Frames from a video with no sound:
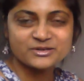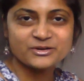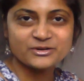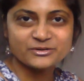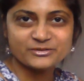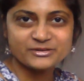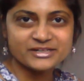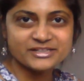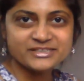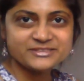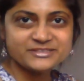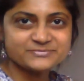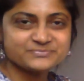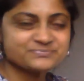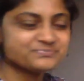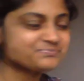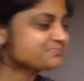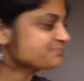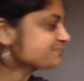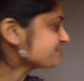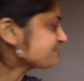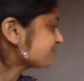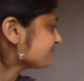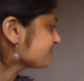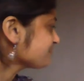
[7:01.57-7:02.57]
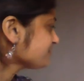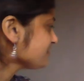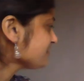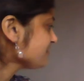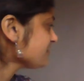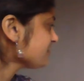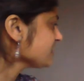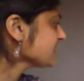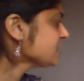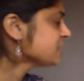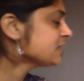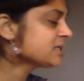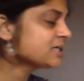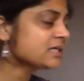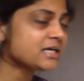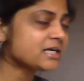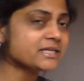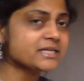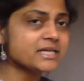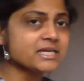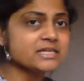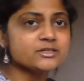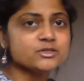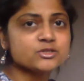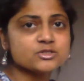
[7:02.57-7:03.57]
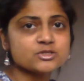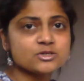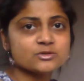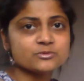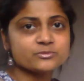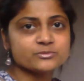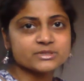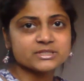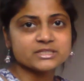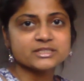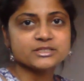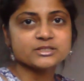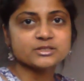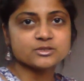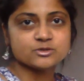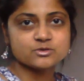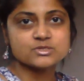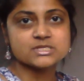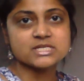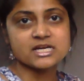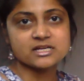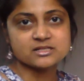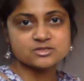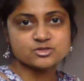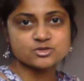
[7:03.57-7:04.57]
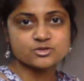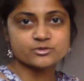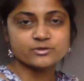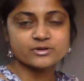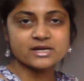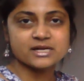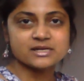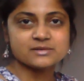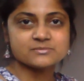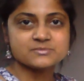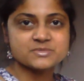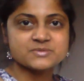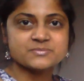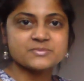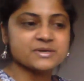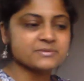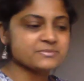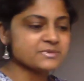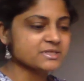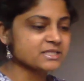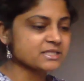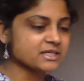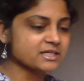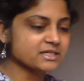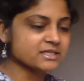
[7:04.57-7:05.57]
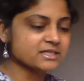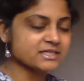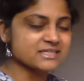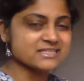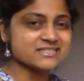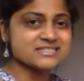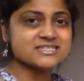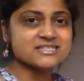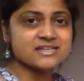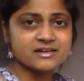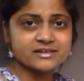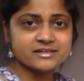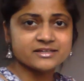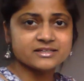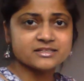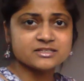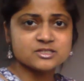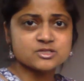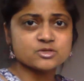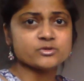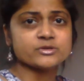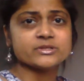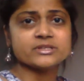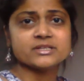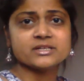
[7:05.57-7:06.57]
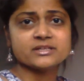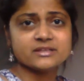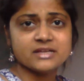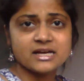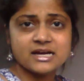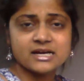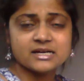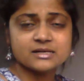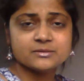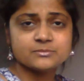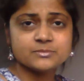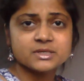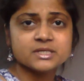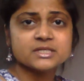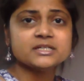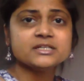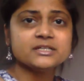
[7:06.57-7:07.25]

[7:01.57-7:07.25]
All right. Again, you don't really use hectograms maybe like in science or in the lab.